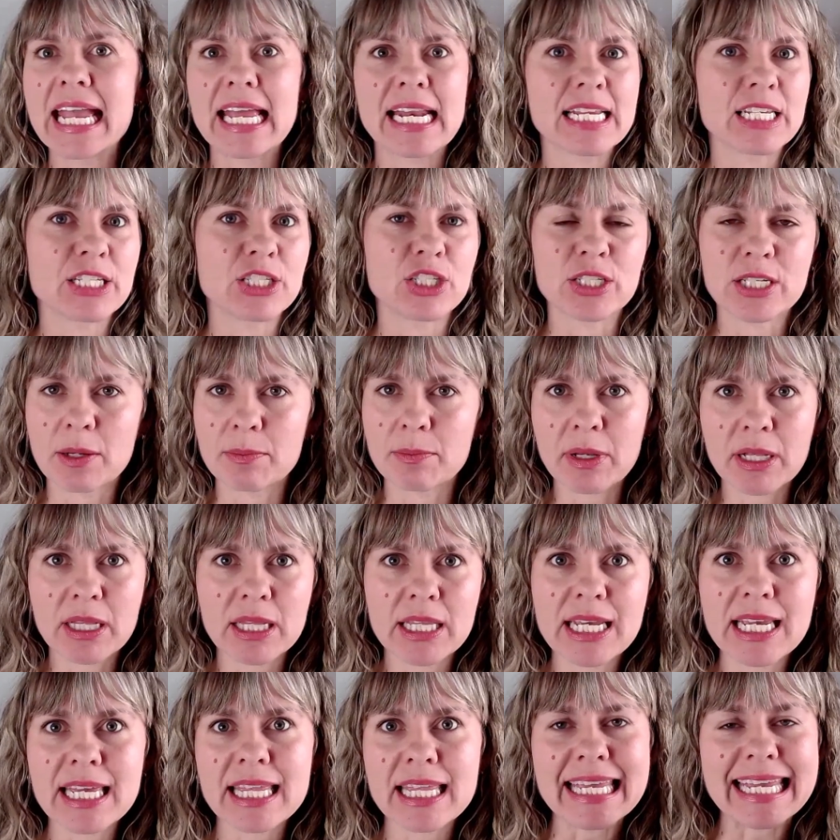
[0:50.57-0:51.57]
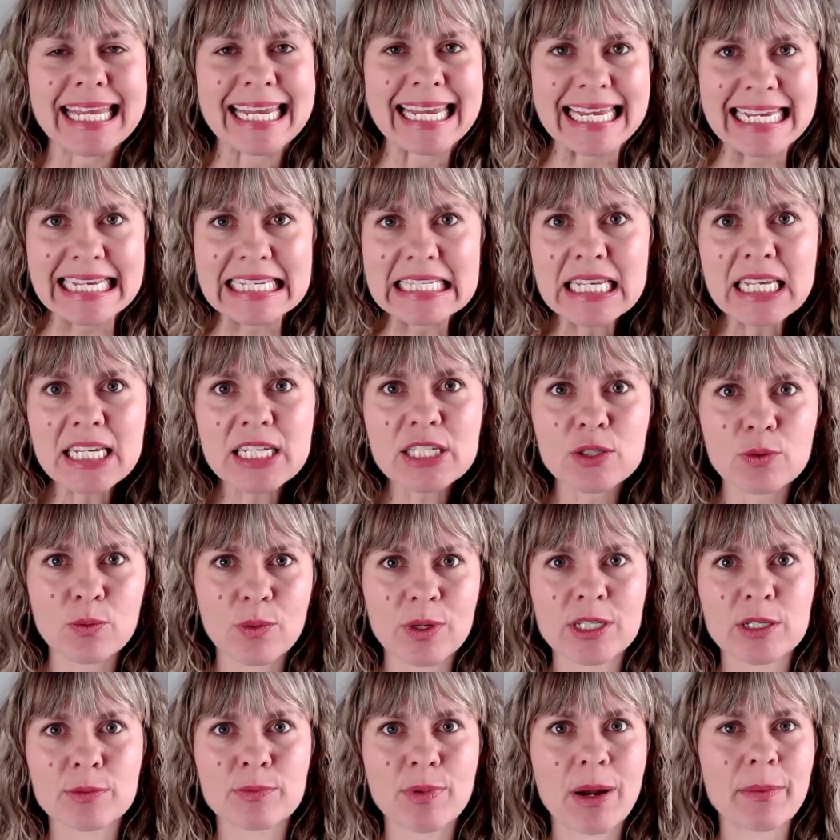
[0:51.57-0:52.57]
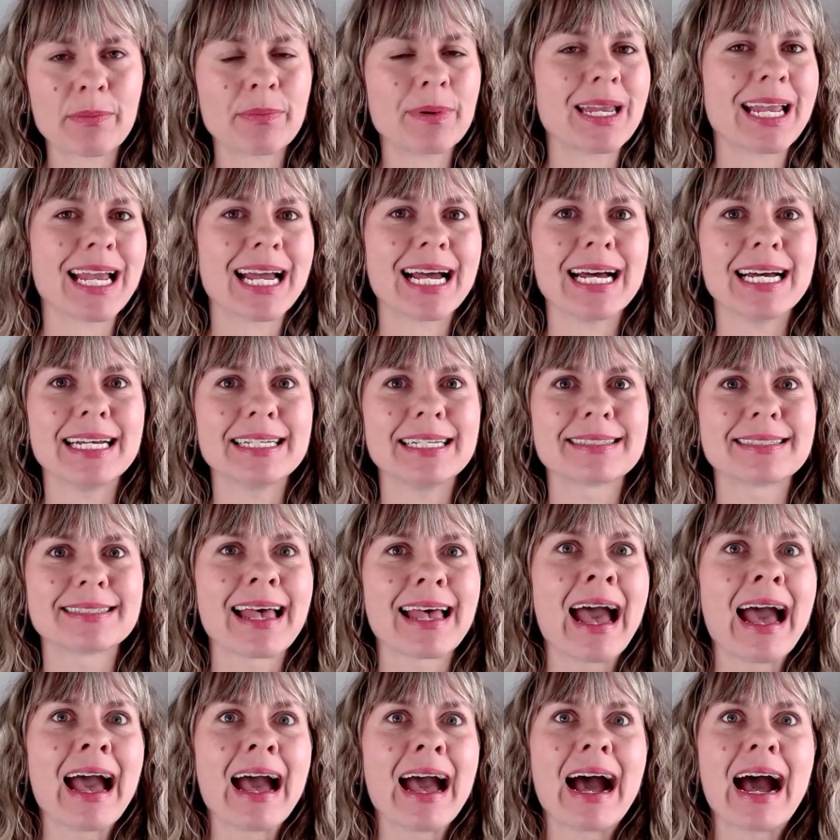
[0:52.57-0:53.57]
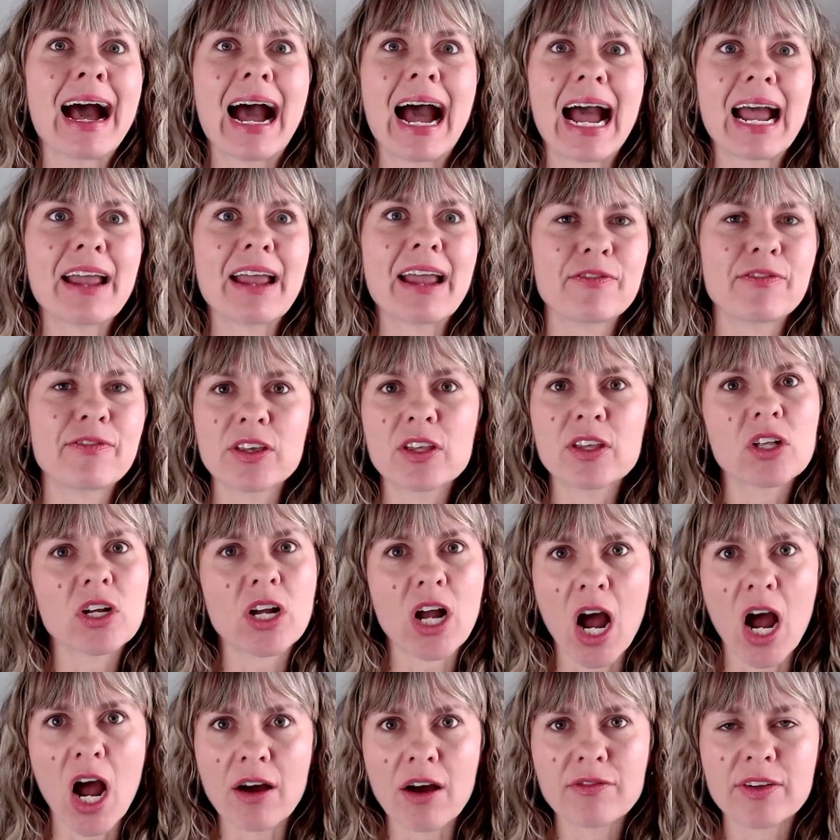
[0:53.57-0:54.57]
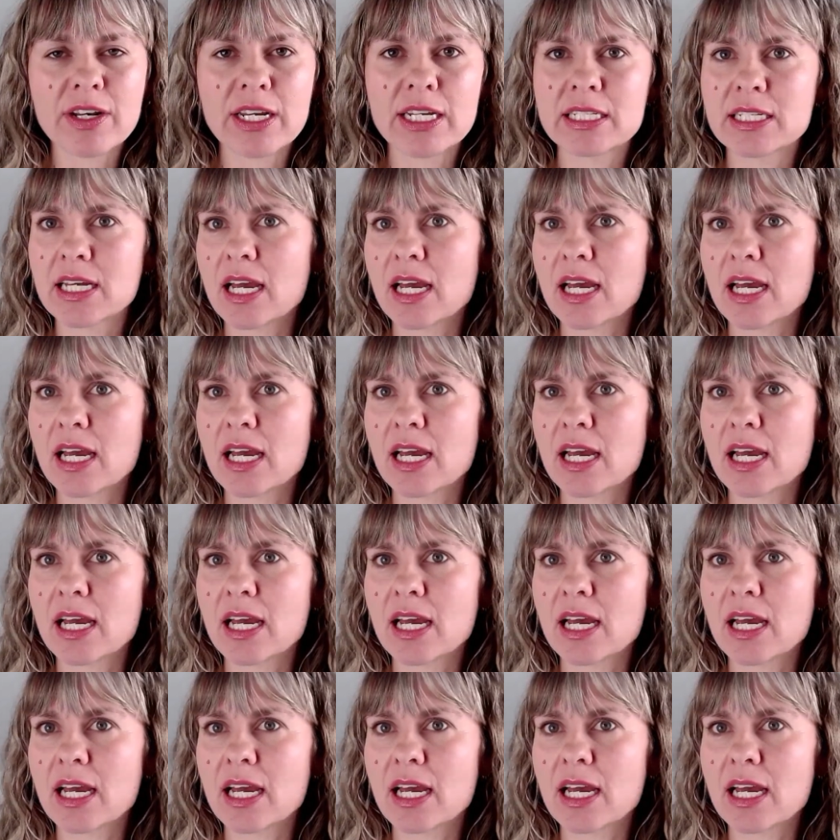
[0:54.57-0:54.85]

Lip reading: is typically the easiest one to prep because I feel confident.